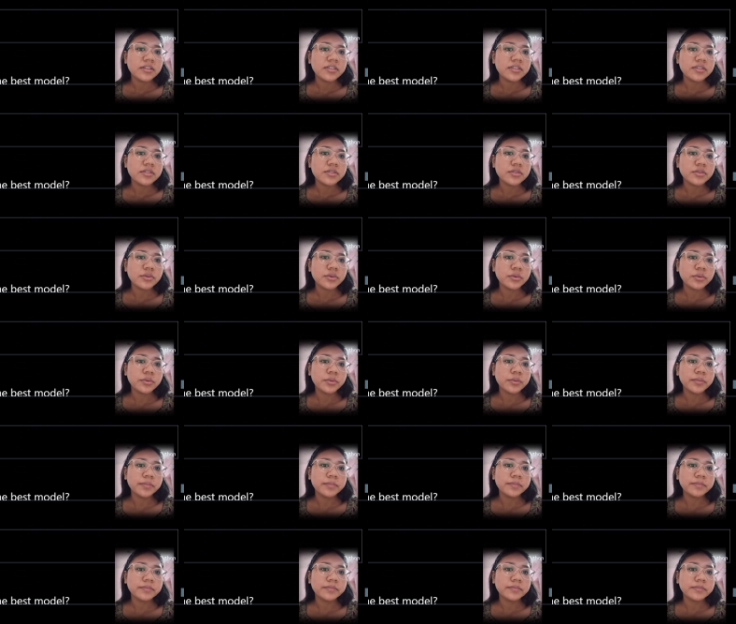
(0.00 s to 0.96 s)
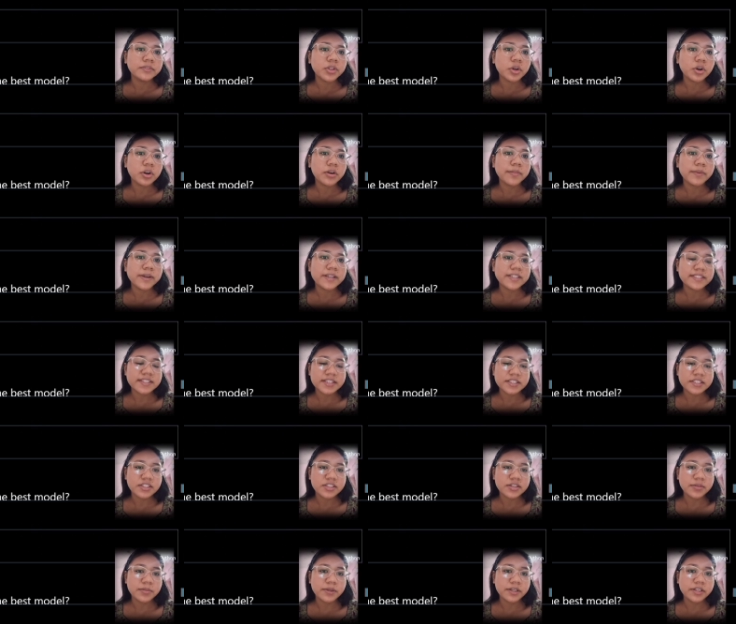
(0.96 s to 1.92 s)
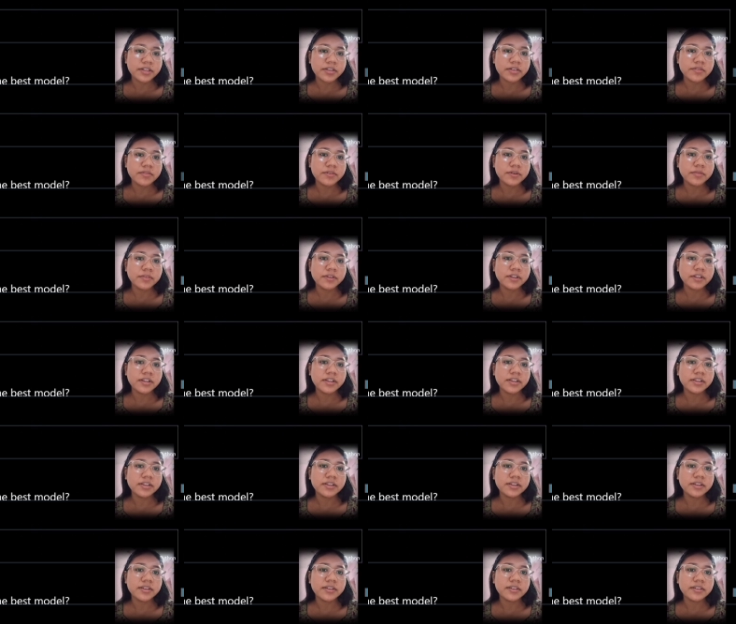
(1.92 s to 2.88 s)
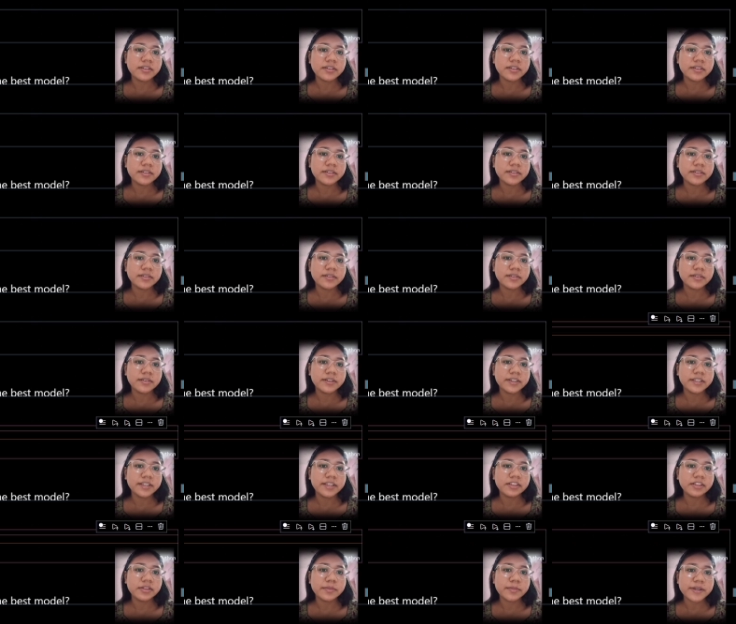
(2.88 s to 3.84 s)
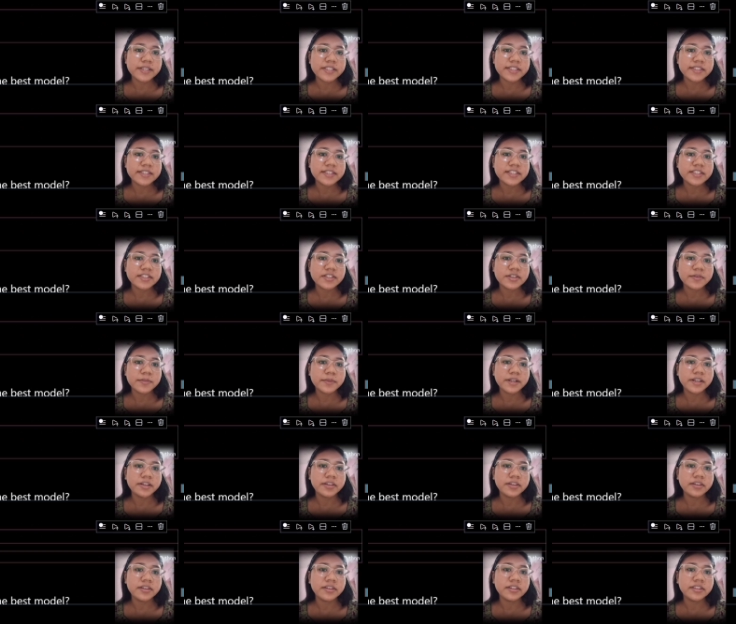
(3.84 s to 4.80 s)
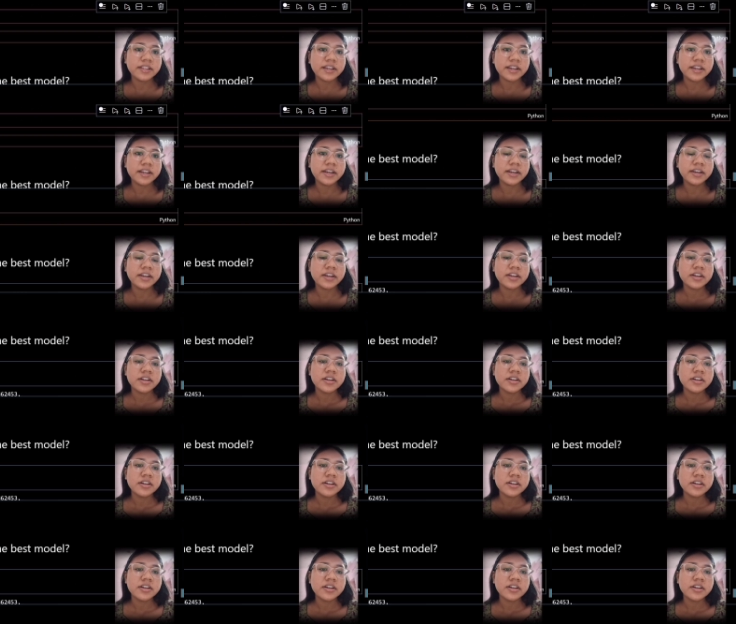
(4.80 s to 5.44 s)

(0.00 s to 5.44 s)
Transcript: So dot best estimator, we will take the best estimator, then